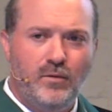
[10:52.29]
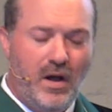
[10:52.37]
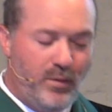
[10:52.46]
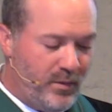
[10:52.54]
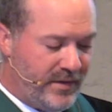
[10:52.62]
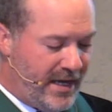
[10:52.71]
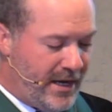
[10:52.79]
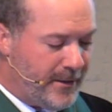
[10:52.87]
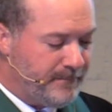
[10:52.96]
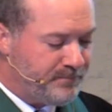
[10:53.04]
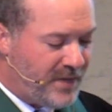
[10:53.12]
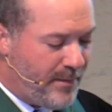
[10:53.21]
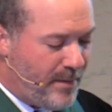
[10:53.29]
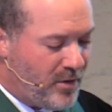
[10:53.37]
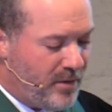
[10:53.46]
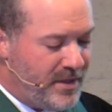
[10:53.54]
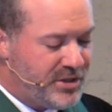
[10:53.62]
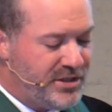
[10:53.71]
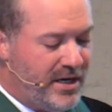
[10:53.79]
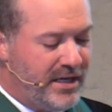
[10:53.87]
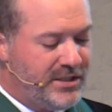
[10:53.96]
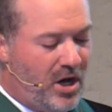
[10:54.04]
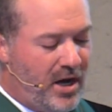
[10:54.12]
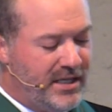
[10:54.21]
While we were there, I remember a
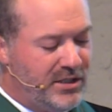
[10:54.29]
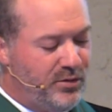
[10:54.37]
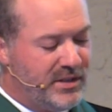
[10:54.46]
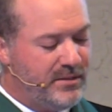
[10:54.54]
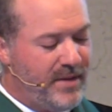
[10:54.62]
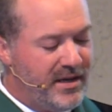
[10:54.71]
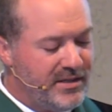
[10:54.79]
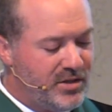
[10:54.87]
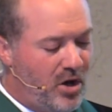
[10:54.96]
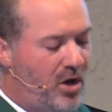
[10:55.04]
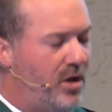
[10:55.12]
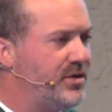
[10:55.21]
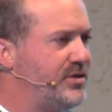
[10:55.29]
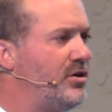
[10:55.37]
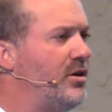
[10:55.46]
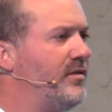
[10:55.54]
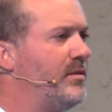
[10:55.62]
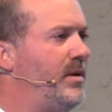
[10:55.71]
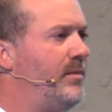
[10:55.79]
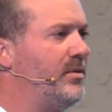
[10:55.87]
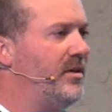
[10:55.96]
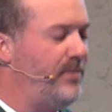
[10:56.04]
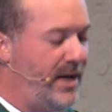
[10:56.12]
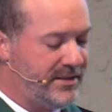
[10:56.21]
missionary talking to us about his call to serve the
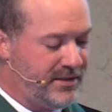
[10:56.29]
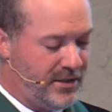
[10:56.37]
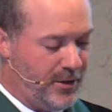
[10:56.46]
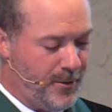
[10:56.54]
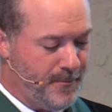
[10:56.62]
people of Mexico.